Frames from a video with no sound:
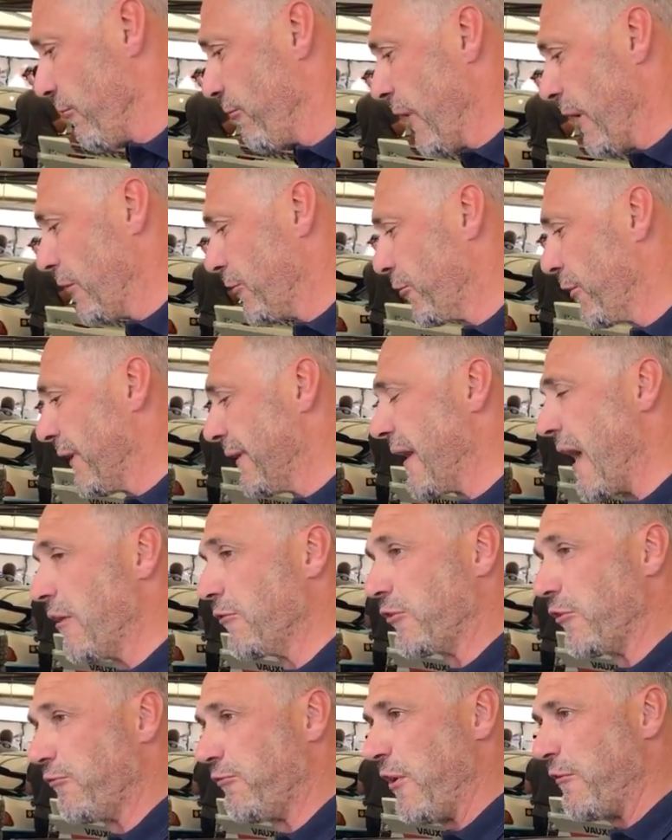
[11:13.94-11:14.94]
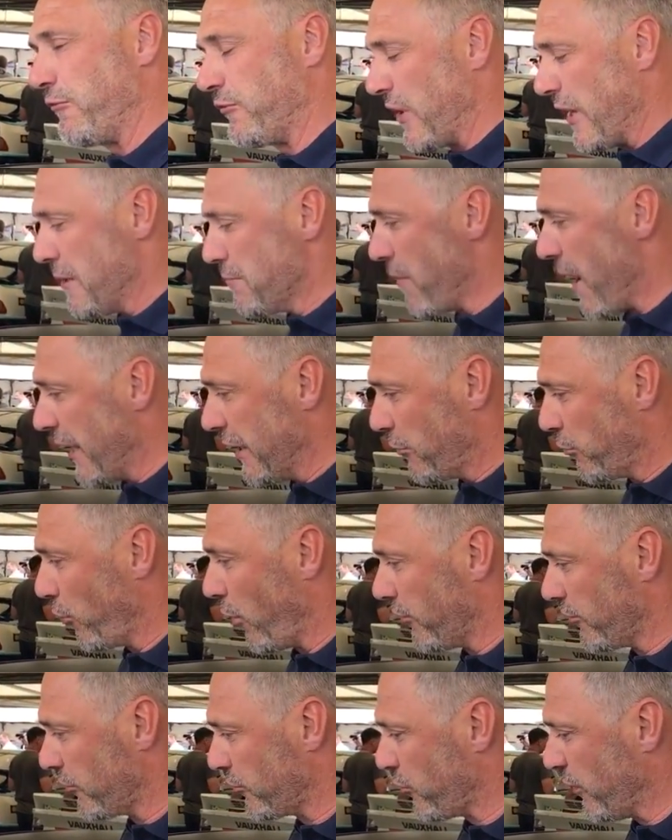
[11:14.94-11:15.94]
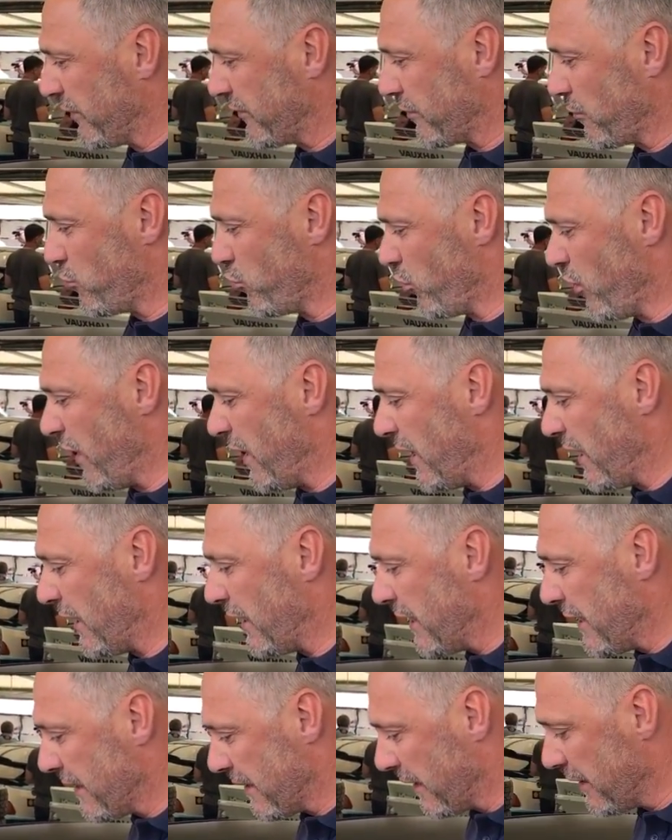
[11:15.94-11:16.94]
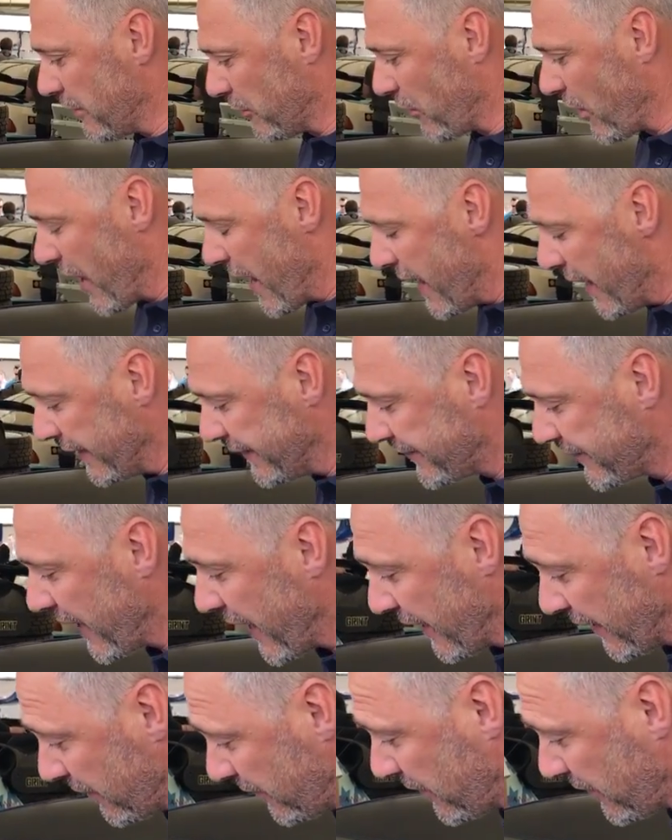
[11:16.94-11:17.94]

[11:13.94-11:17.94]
filtering down to 15 microns with some really you know high-tech